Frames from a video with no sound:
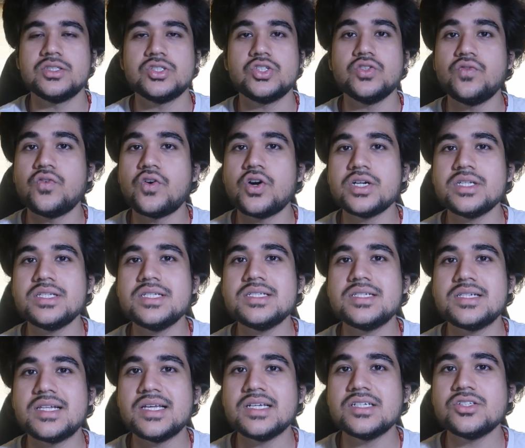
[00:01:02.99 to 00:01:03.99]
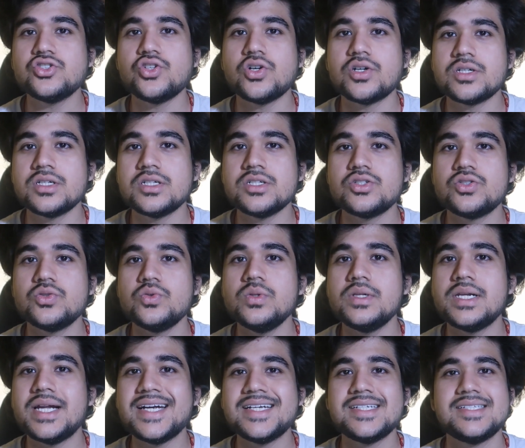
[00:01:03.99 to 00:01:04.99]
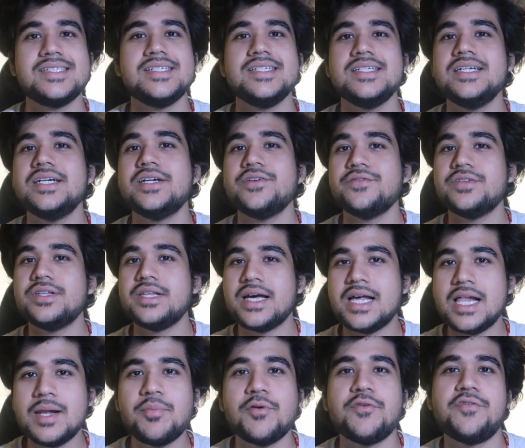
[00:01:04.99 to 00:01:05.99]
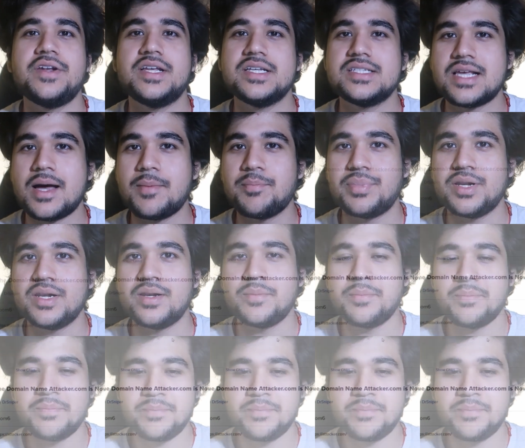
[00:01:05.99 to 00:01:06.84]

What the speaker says: So what these link shorteners do, let's see it with the help of an example.